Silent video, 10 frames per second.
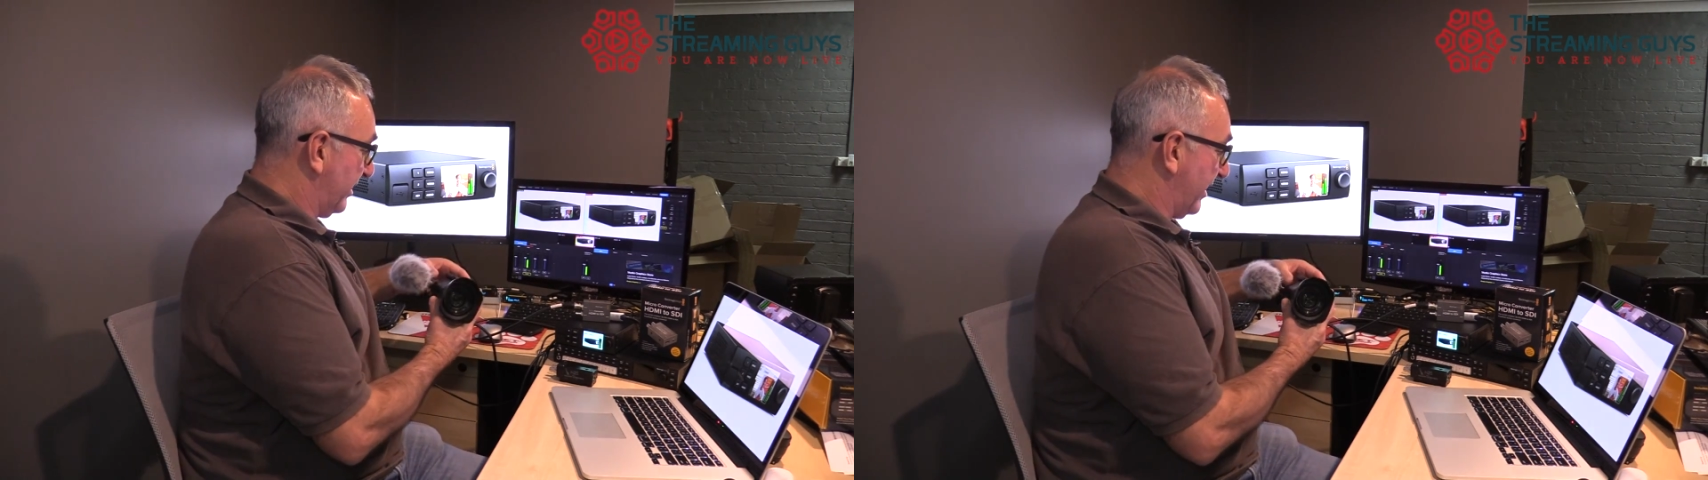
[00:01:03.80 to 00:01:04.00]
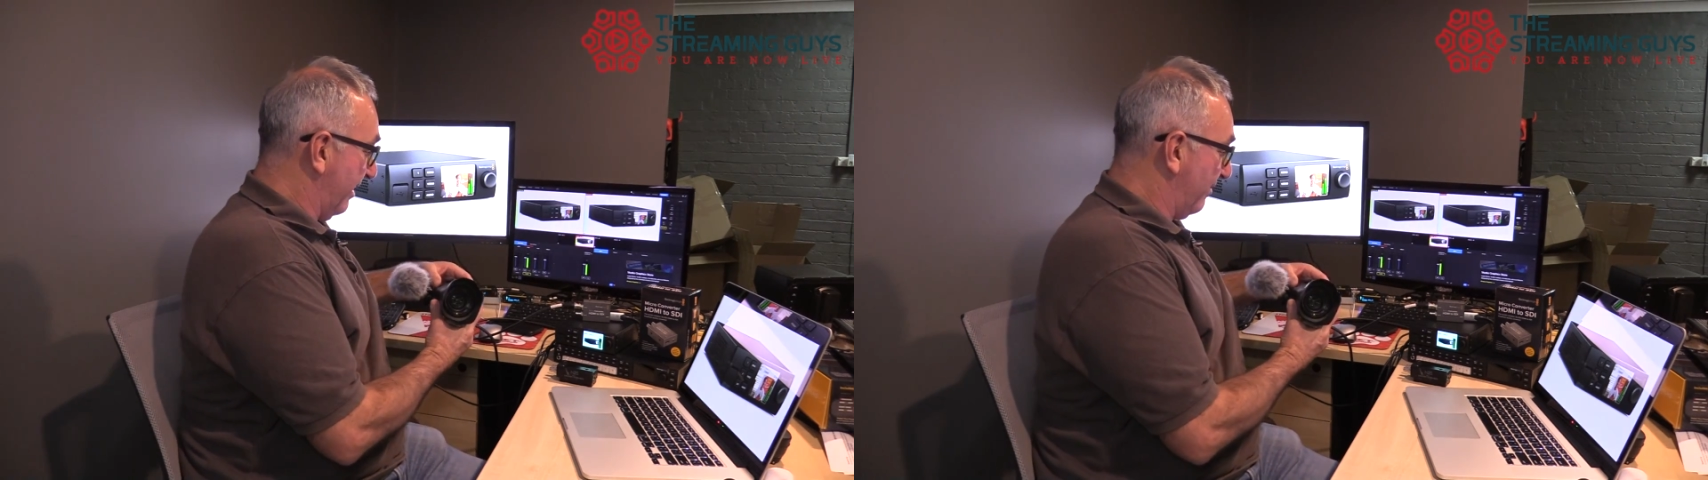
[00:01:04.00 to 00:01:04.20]

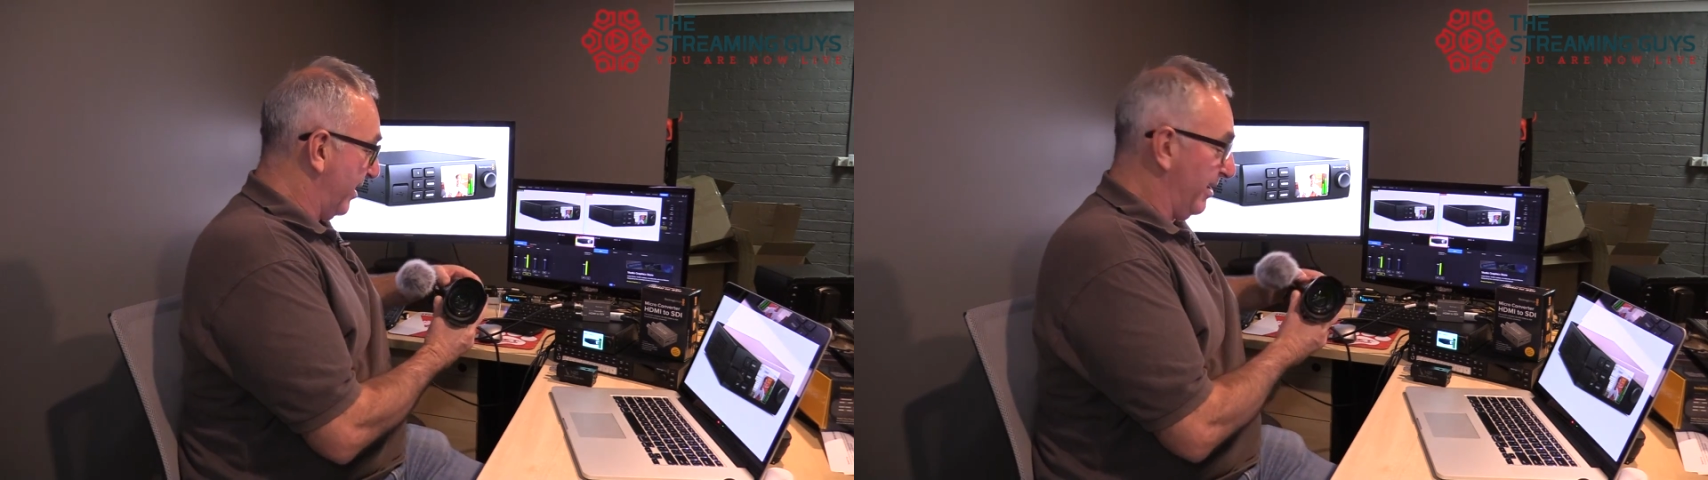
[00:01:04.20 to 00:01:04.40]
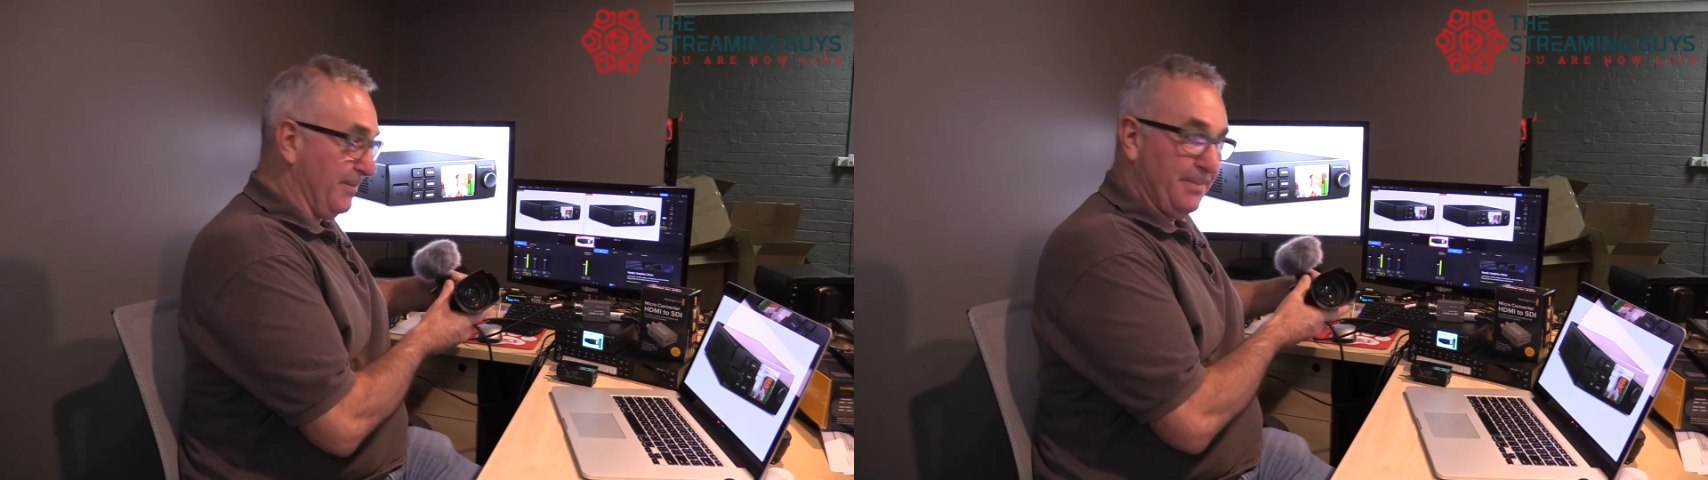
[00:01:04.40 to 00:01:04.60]

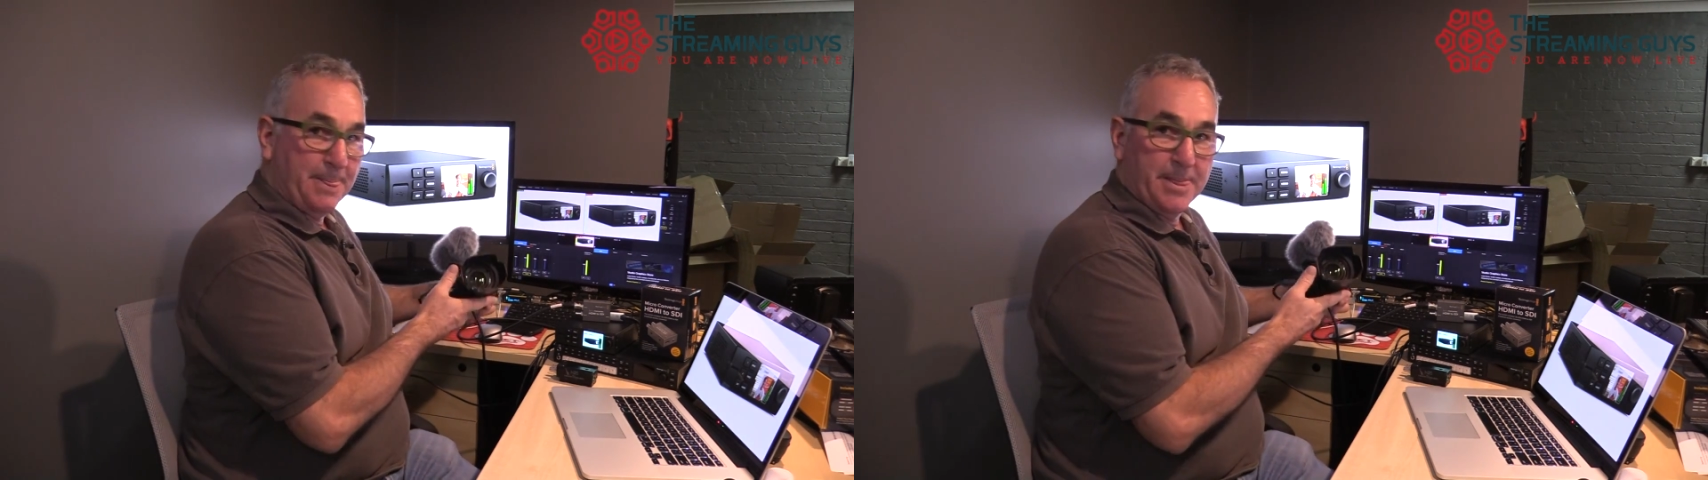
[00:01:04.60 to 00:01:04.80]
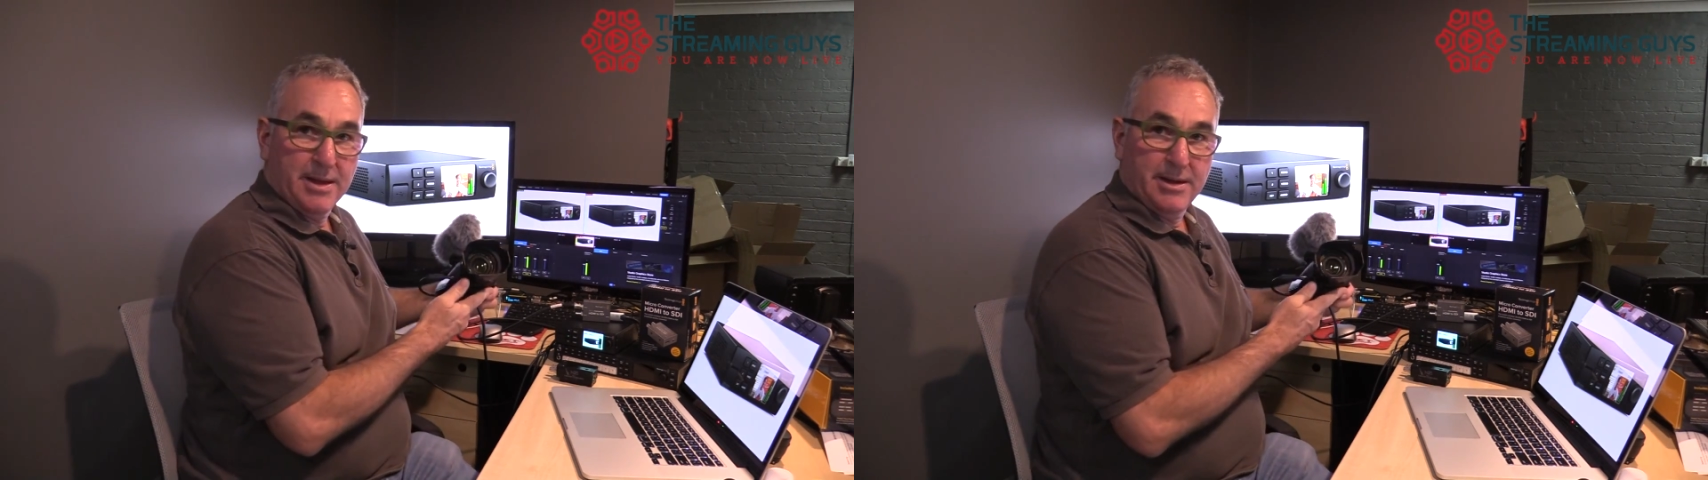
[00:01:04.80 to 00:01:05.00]
camera,
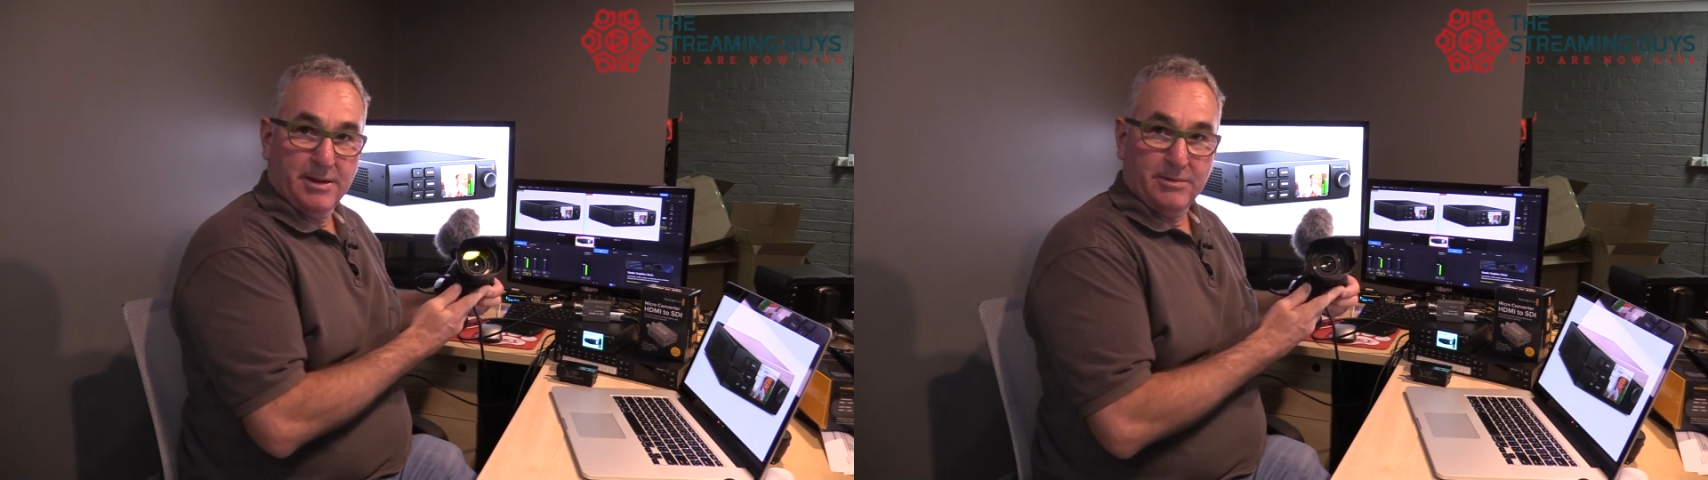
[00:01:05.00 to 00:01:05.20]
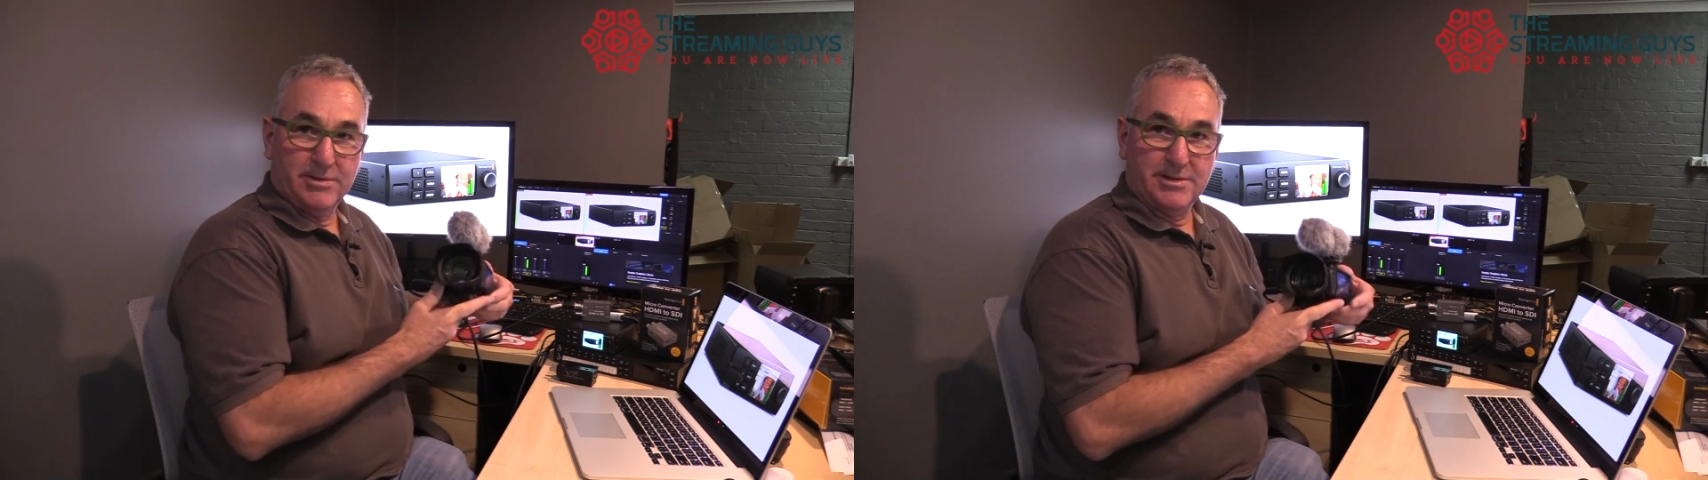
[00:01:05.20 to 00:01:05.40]

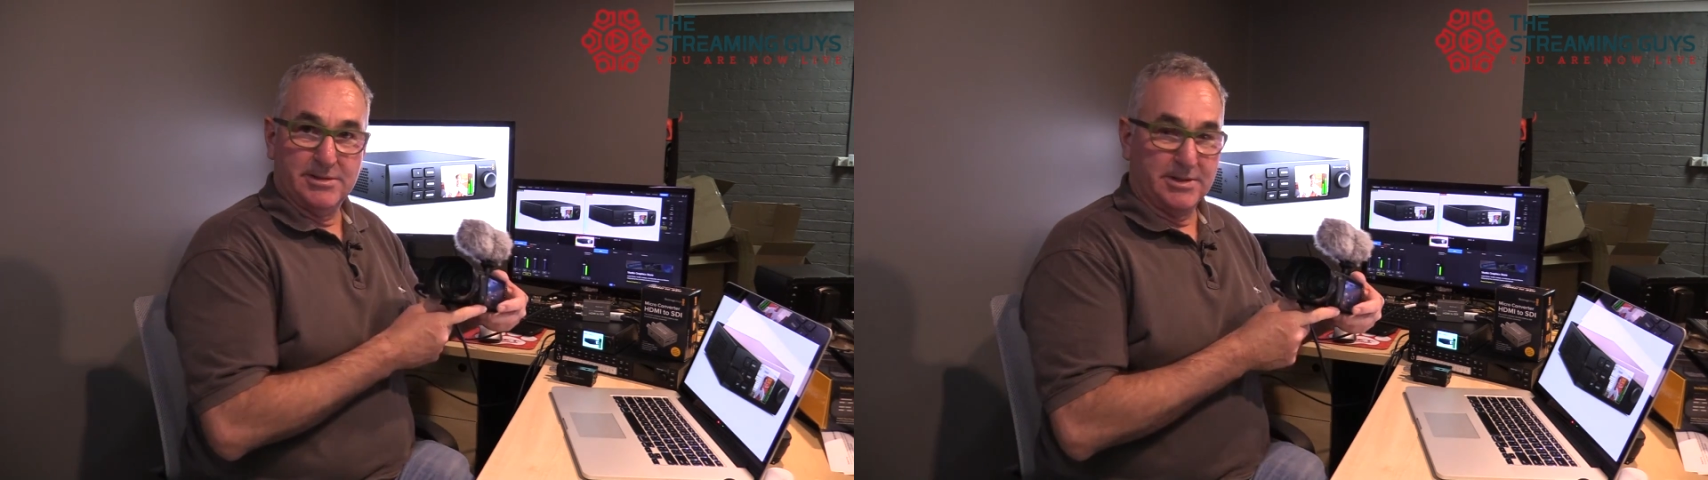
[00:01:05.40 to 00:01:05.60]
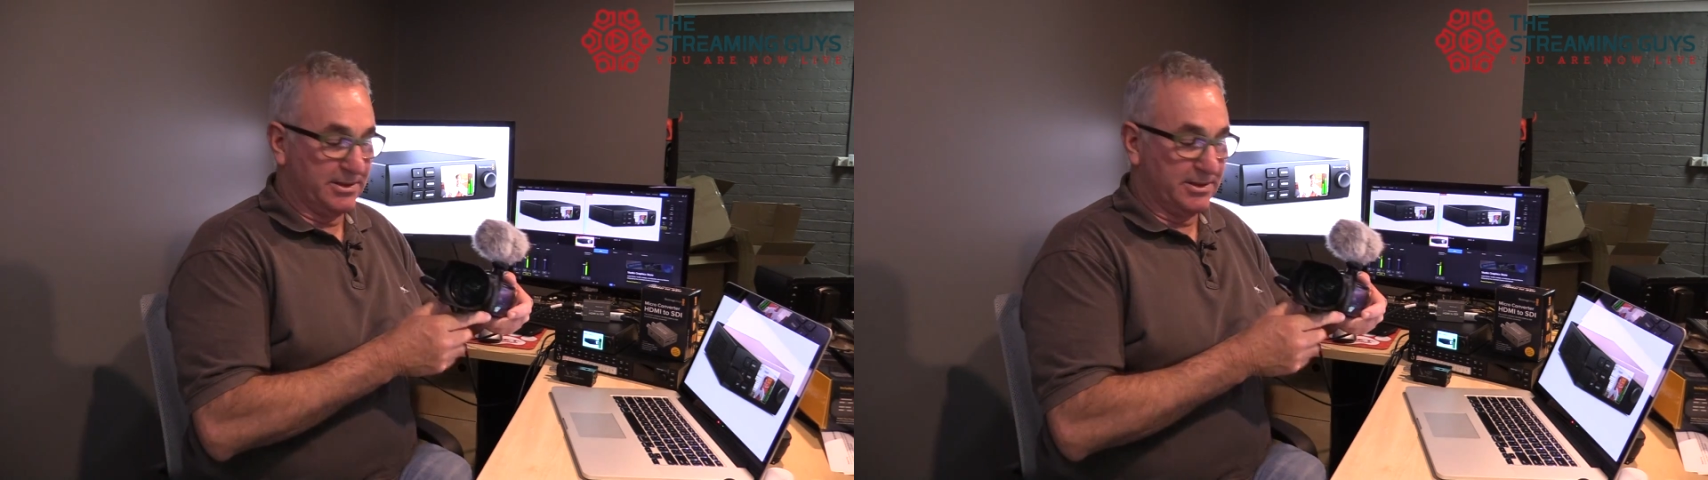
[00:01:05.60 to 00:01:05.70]
which is